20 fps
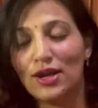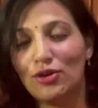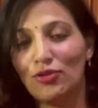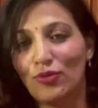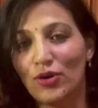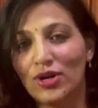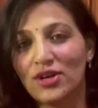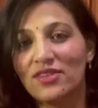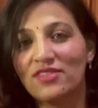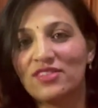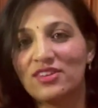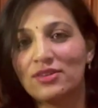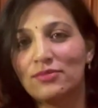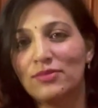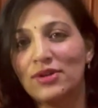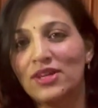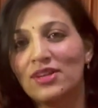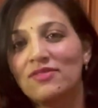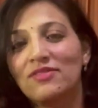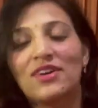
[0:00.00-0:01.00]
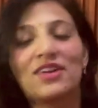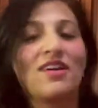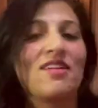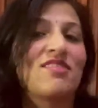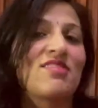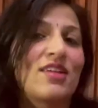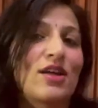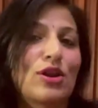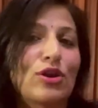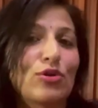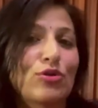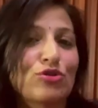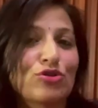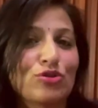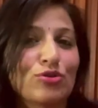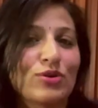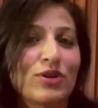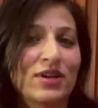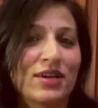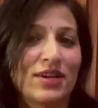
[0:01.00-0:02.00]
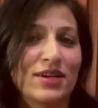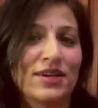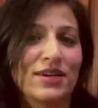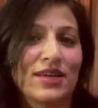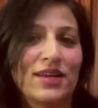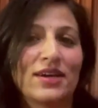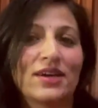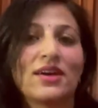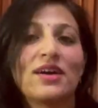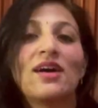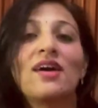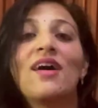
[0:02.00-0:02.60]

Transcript: and what does it mean when I say low sugar content?